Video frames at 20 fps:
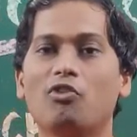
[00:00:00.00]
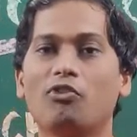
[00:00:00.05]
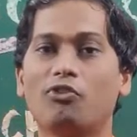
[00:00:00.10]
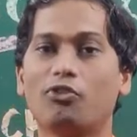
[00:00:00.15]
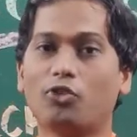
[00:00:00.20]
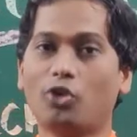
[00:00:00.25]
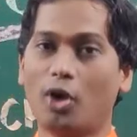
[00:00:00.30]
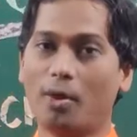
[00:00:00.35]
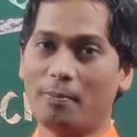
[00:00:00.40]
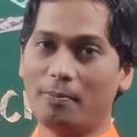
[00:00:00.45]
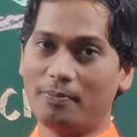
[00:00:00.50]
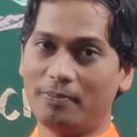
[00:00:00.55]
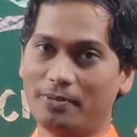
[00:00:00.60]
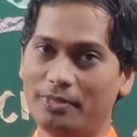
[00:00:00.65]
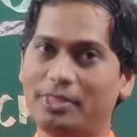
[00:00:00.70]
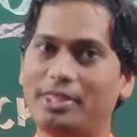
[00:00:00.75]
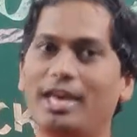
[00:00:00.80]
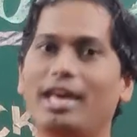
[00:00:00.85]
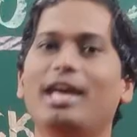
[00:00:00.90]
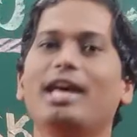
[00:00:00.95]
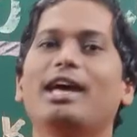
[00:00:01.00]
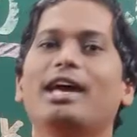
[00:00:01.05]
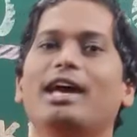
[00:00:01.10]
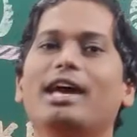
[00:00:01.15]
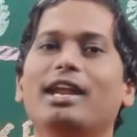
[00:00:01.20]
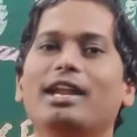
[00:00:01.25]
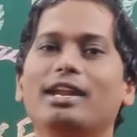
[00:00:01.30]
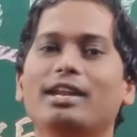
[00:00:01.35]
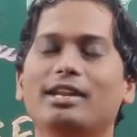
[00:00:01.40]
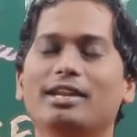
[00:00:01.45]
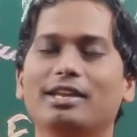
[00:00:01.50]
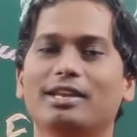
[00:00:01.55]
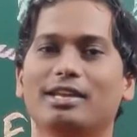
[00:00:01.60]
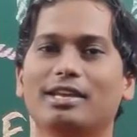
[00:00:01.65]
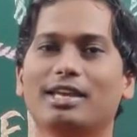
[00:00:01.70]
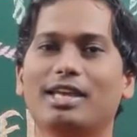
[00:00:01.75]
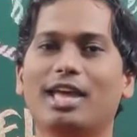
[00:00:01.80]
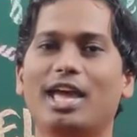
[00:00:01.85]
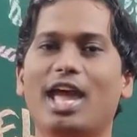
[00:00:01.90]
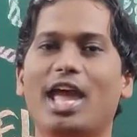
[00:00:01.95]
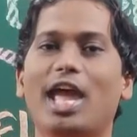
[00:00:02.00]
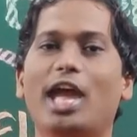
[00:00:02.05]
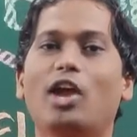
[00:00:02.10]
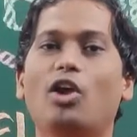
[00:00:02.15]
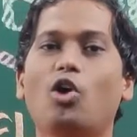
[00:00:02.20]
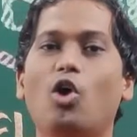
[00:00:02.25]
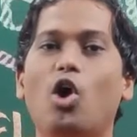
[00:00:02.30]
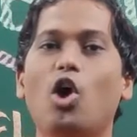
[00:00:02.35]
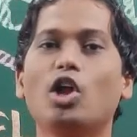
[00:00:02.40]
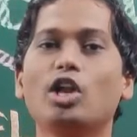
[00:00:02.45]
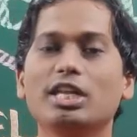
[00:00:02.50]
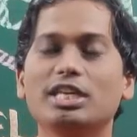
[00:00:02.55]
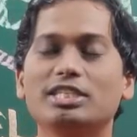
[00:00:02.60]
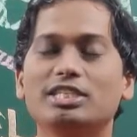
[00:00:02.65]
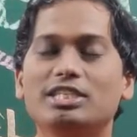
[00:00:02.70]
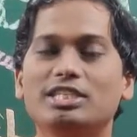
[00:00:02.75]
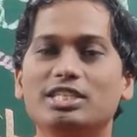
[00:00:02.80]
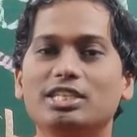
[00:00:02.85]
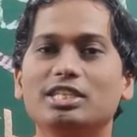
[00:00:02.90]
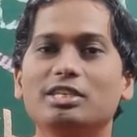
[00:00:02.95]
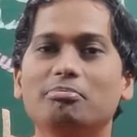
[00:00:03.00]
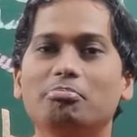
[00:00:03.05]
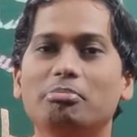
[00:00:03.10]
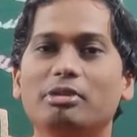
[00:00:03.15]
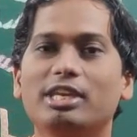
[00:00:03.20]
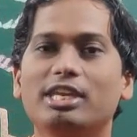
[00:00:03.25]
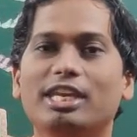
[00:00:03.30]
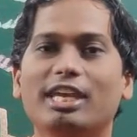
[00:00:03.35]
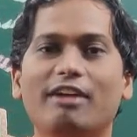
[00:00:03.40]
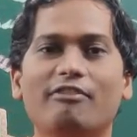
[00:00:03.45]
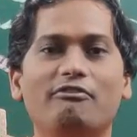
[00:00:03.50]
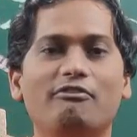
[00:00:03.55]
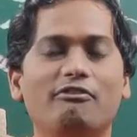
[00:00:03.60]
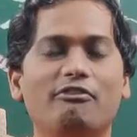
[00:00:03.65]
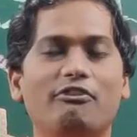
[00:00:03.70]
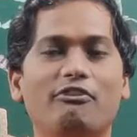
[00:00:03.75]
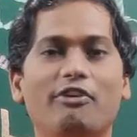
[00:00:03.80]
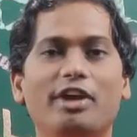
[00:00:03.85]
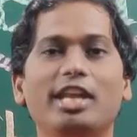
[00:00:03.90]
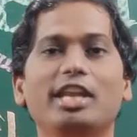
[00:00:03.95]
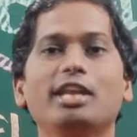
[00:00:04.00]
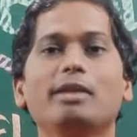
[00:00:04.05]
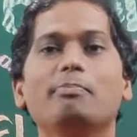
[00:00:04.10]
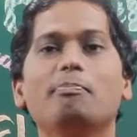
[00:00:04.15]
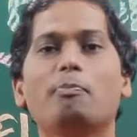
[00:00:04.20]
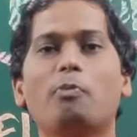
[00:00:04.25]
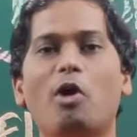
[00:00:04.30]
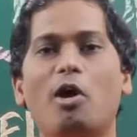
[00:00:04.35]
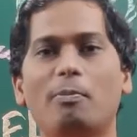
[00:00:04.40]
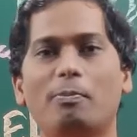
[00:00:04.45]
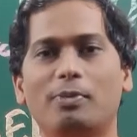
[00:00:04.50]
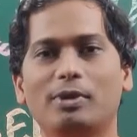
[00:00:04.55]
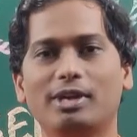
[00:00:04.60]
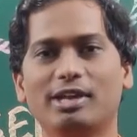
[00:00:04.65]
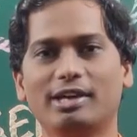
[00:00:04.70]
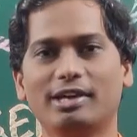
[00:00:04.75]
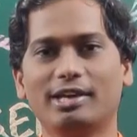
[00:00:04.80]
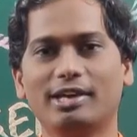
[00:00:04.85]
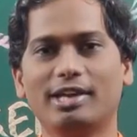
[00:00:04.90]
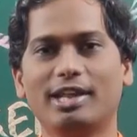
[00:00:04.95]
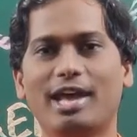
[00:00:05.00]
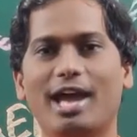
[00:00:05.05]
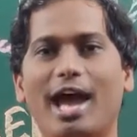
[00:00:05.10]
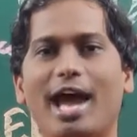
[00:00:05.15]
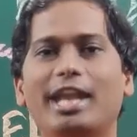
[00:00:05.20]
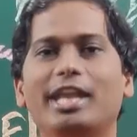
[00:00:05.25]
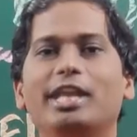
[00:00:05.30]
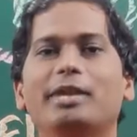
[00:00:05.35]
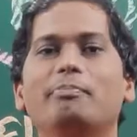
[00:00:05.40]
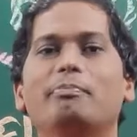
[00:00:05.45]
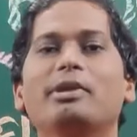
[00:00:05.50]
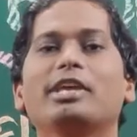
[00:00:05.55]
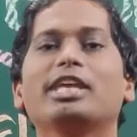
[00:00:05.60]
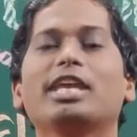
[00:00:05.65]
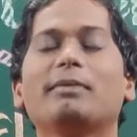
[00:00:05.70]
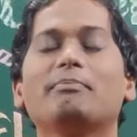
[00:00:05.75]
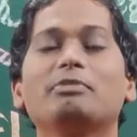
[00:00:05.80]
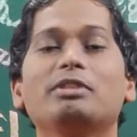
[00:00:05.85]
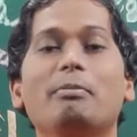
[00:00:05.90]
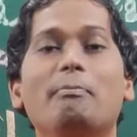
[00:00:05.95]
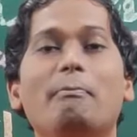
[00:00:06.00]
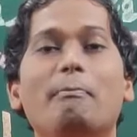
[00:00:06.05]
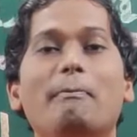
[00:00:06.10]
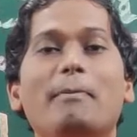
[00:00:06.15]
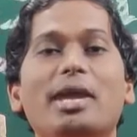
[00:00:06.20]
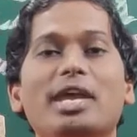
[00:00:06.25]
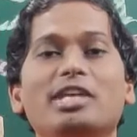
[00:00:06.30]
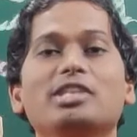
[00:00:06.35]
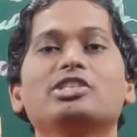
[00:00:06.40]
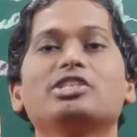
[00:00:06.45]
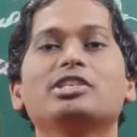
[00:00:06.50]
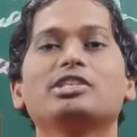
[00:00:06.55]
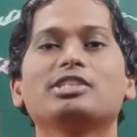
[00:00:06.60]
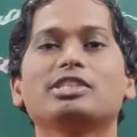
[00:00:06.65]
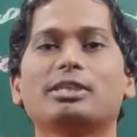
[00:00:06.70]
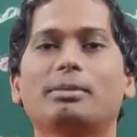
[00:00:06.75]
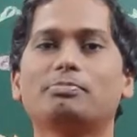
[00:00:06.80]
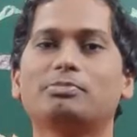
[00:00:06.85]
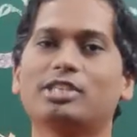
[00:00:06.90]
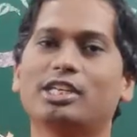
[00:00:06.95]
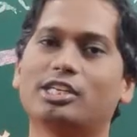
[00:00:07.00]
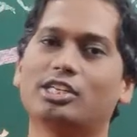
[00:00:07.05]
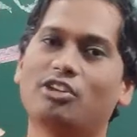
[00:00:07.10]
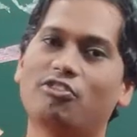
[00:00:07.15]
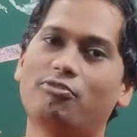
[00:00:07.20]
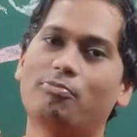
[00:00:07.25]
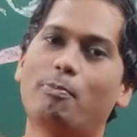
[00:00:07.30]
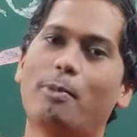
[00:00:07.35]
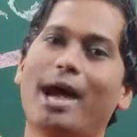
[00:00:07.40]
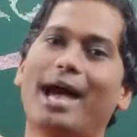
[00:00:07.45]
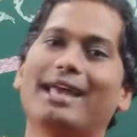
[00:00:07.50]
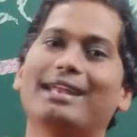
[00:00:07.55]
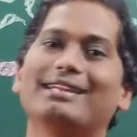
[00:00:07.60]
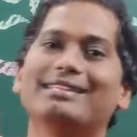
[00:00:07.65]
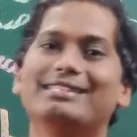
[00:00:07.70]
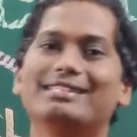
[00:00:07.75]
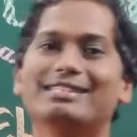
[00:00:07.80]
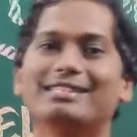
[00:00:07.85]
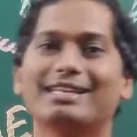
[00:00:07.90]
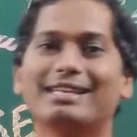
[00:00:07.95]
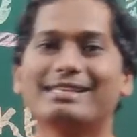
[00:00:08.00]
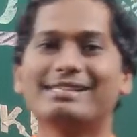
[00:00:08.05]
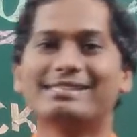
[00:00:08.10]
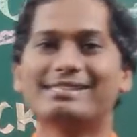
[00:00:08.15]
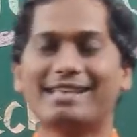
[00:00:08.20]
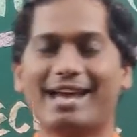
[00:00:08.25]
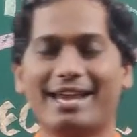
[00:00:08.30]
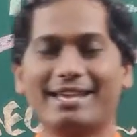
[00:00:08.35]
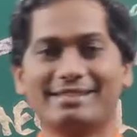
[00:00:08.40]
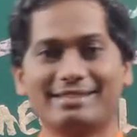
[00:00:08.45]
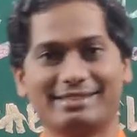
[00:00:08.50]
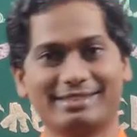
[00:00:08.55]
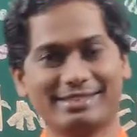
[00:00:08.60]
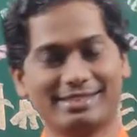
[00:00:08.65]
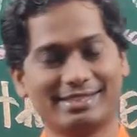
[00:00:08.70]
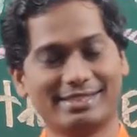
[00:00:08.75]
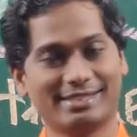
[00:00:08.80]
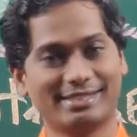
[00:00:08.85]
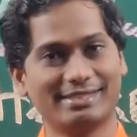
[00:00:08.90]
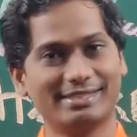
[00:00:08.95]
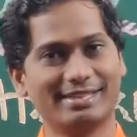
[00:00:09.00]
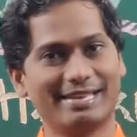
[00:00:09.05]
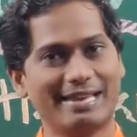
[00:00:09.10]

From there, ecology became very popular and it became the major subject of biological sciences.